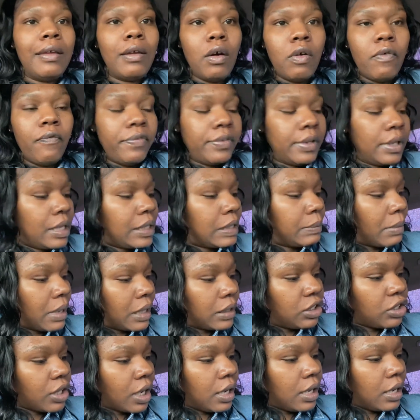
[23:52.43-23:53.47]
Hopefully, it's my
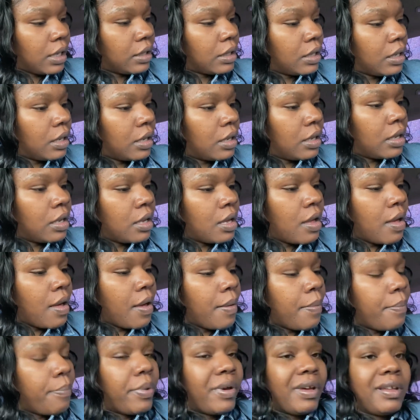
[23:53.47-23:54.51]
shade.
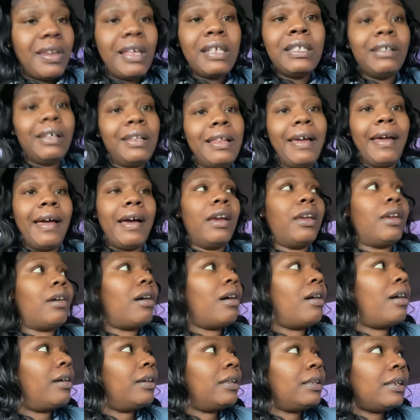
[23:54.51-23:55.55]
But that's all I got, y'all.